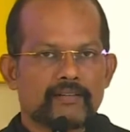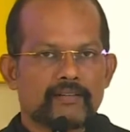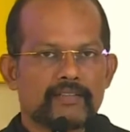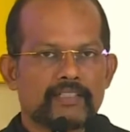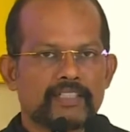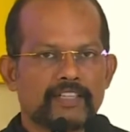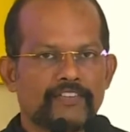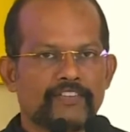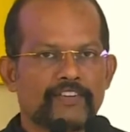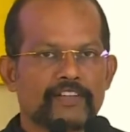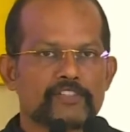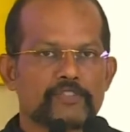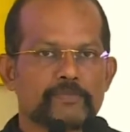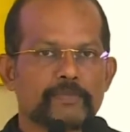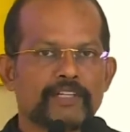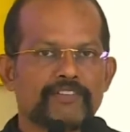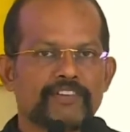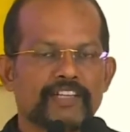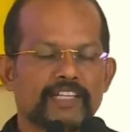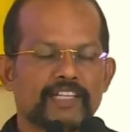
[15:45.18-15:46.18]
difference
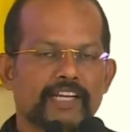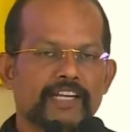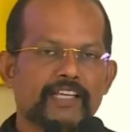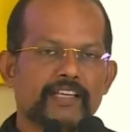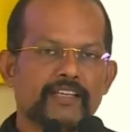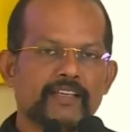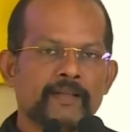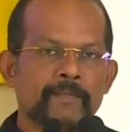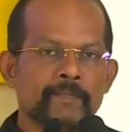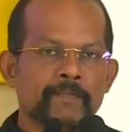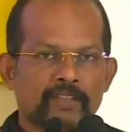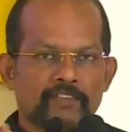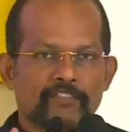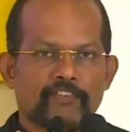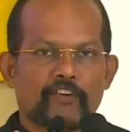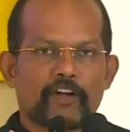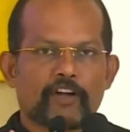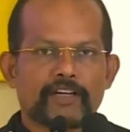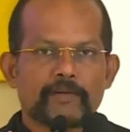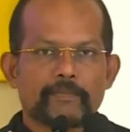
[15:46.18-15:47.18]
between any
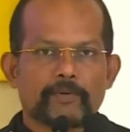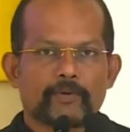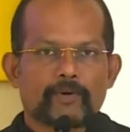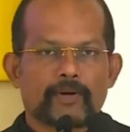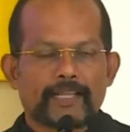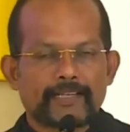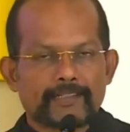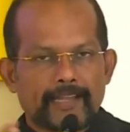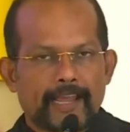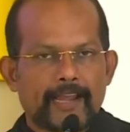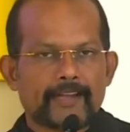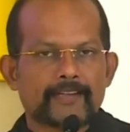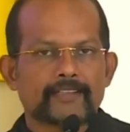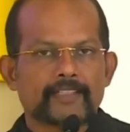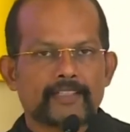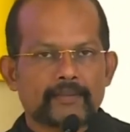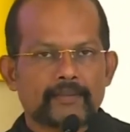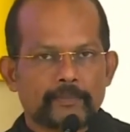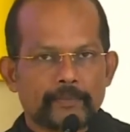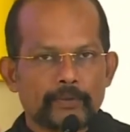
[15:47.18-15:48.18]
foreign product and
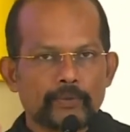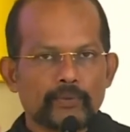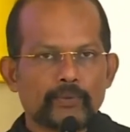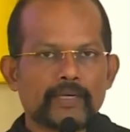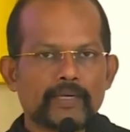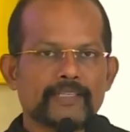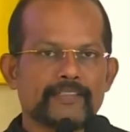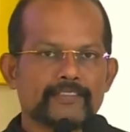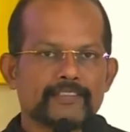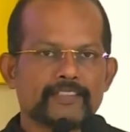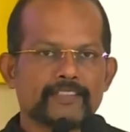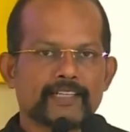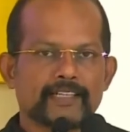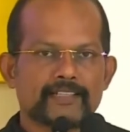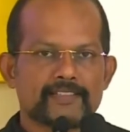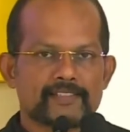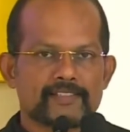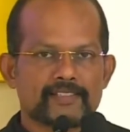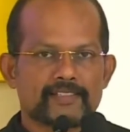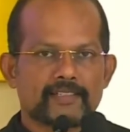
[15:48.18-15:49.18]
the purely
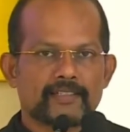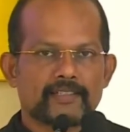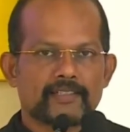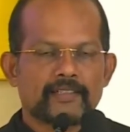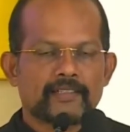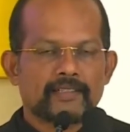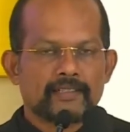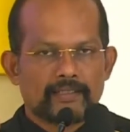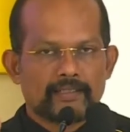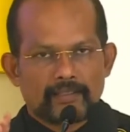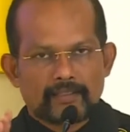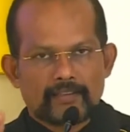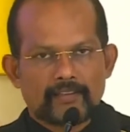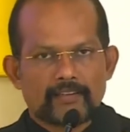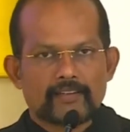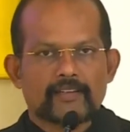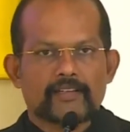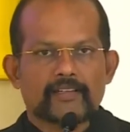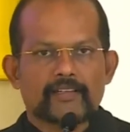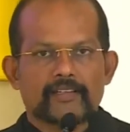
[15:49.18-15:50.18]
Indianized
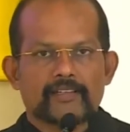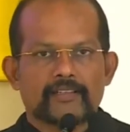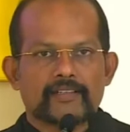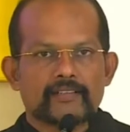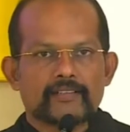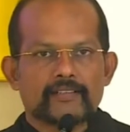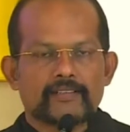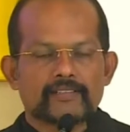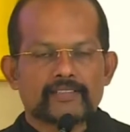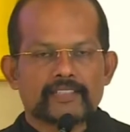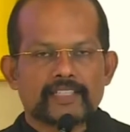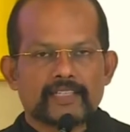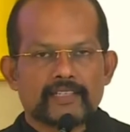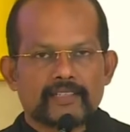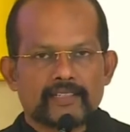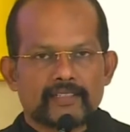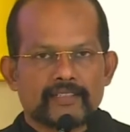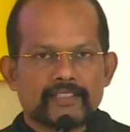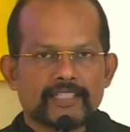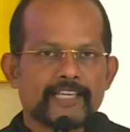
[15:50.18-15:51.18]
or
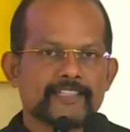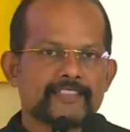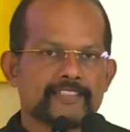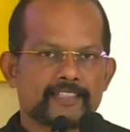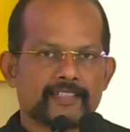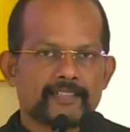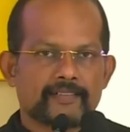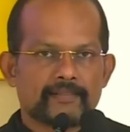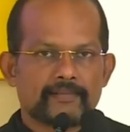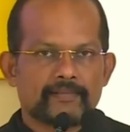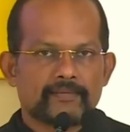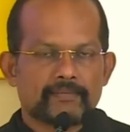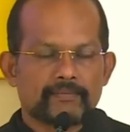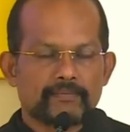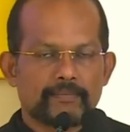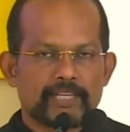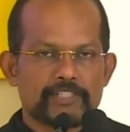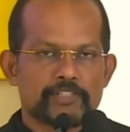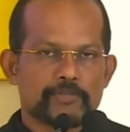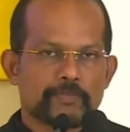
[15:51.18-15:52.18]
say
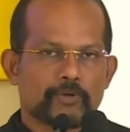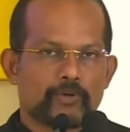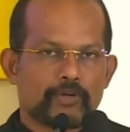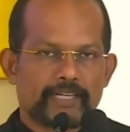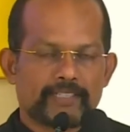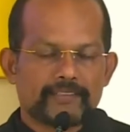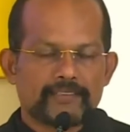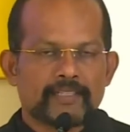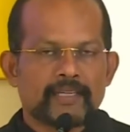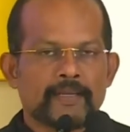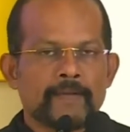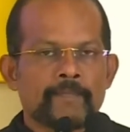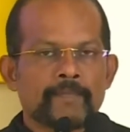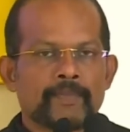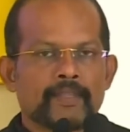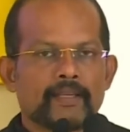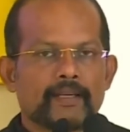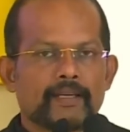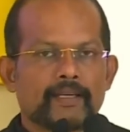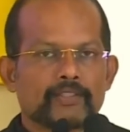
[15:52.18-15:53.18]
Asian based product.
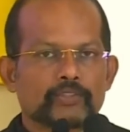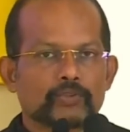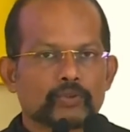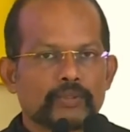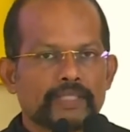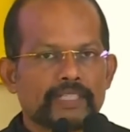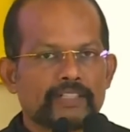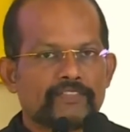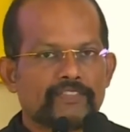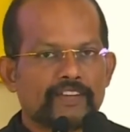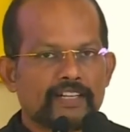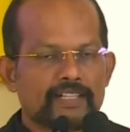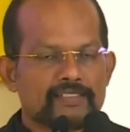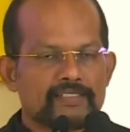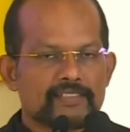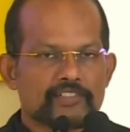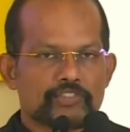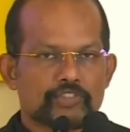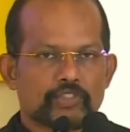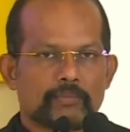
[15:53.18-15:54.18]
So it fills
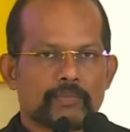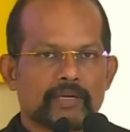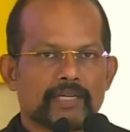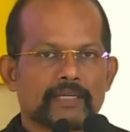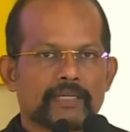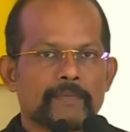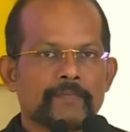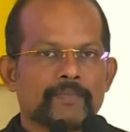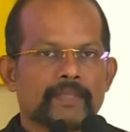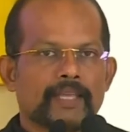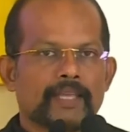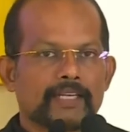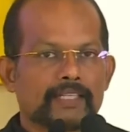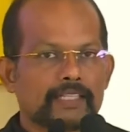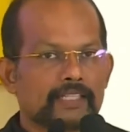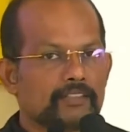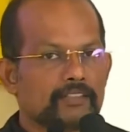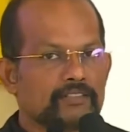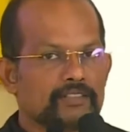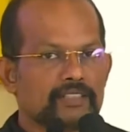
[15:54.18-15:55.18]
the stomach and
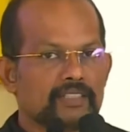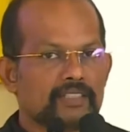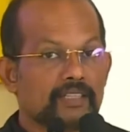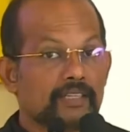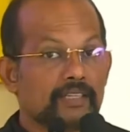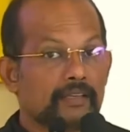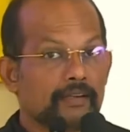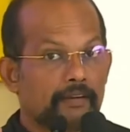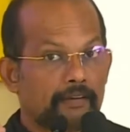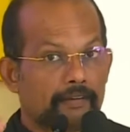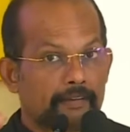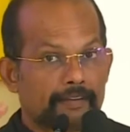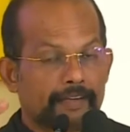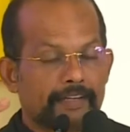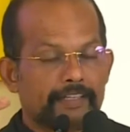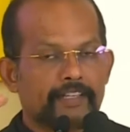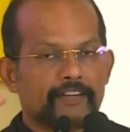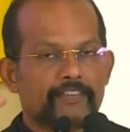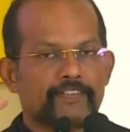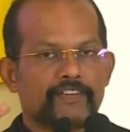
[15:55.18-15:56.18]
gives the
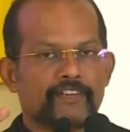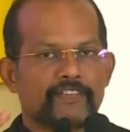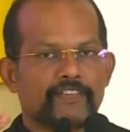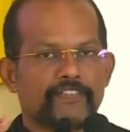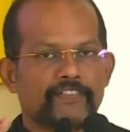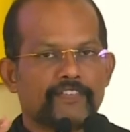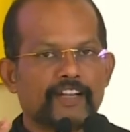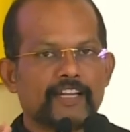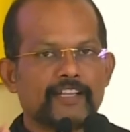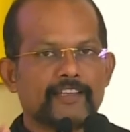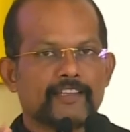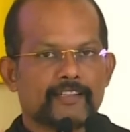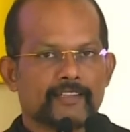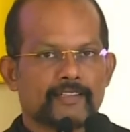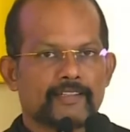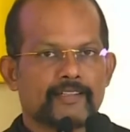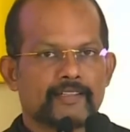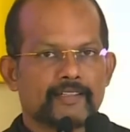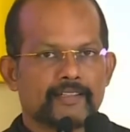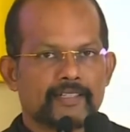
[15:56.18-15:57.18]
kind of a
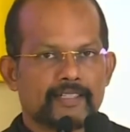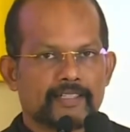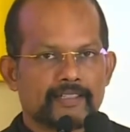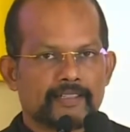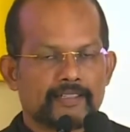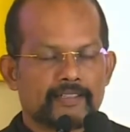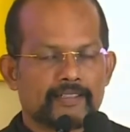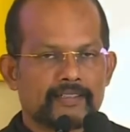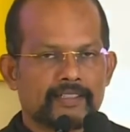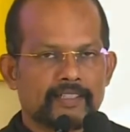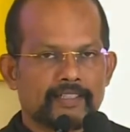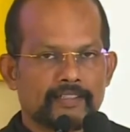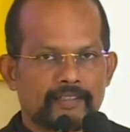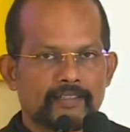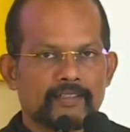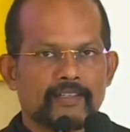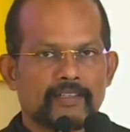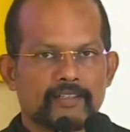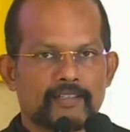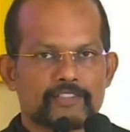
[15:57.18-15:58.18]
filling in
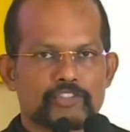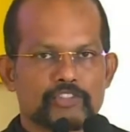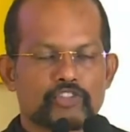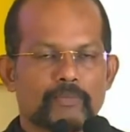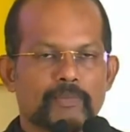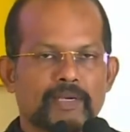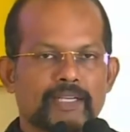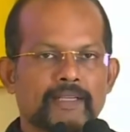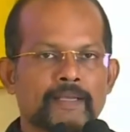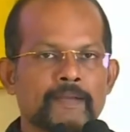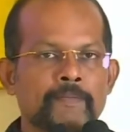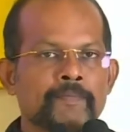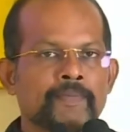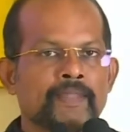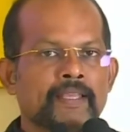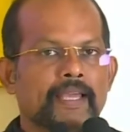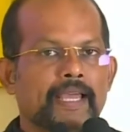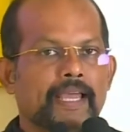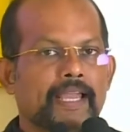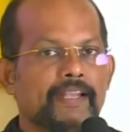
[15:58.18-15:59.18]
the stomach,
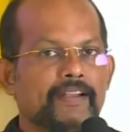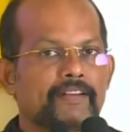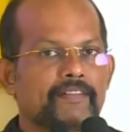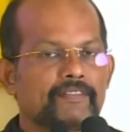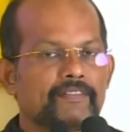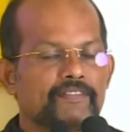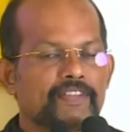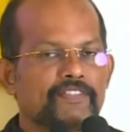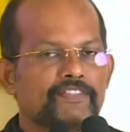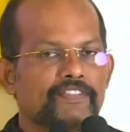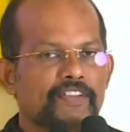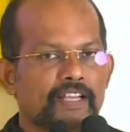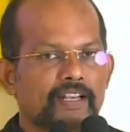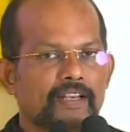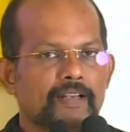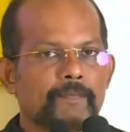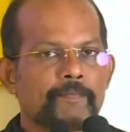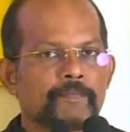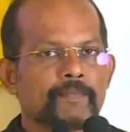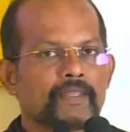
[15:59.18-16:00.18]
and we
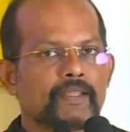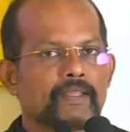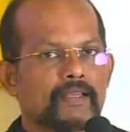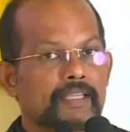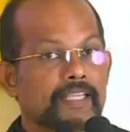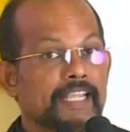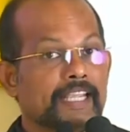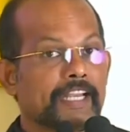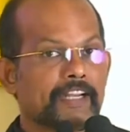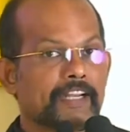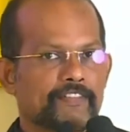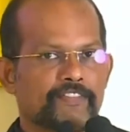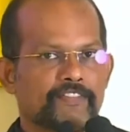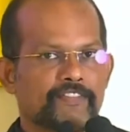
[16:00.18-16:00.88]
feel enough